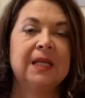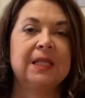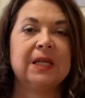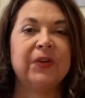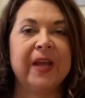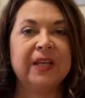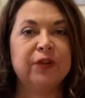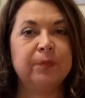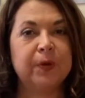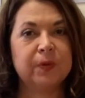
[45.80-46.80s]
The
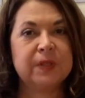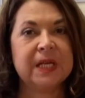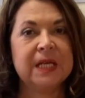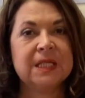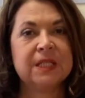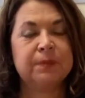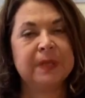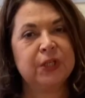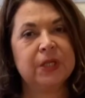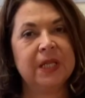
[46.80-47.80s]
creative process,
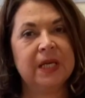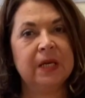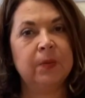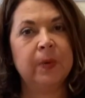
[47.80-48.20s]
especially